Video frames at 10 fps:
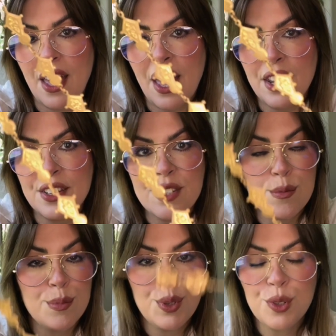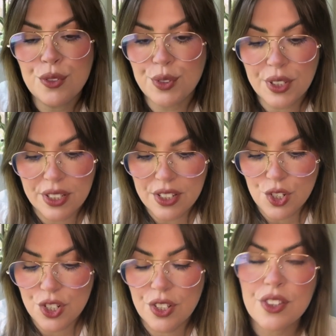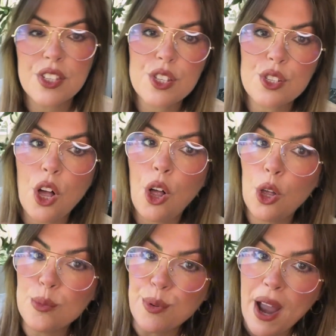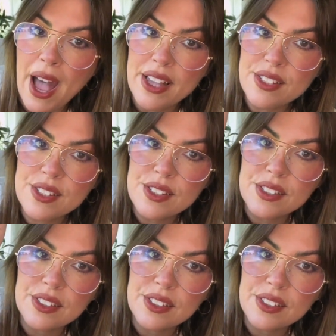and is in beautiful condition. This is all brass.